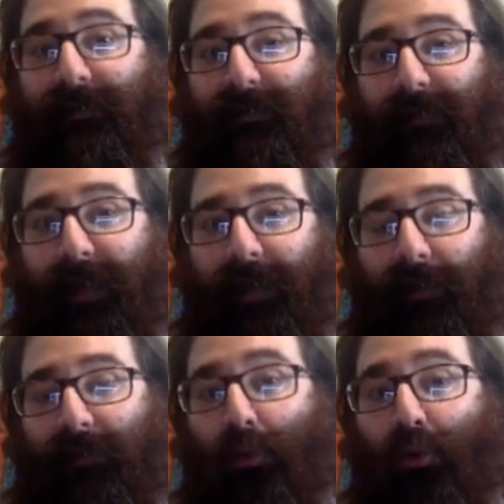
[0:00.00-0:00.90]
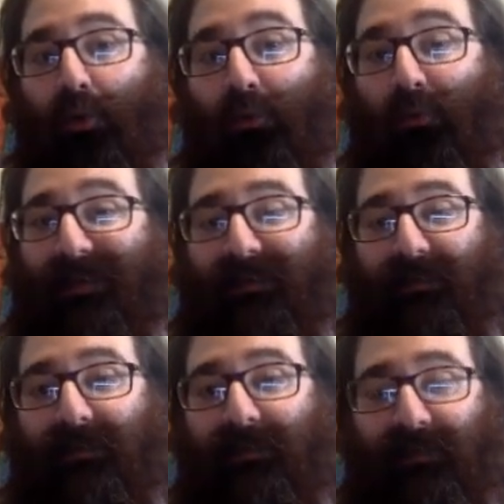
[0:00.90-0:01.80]
that so-called
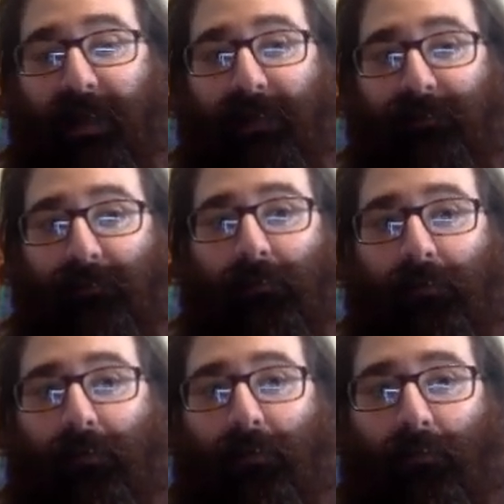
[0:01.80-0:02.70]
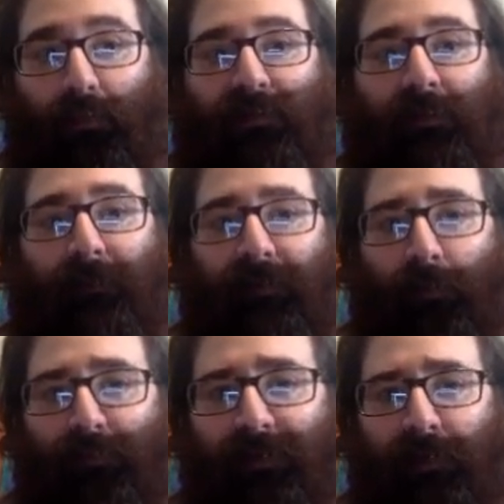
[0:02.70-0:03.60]
resonance disaster, which is something that
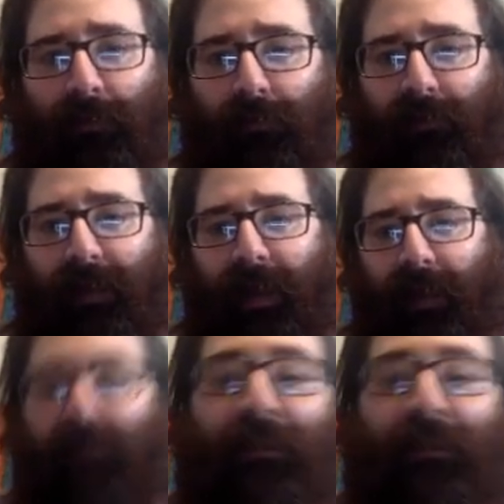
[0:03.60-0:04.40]
we'll take a look at in the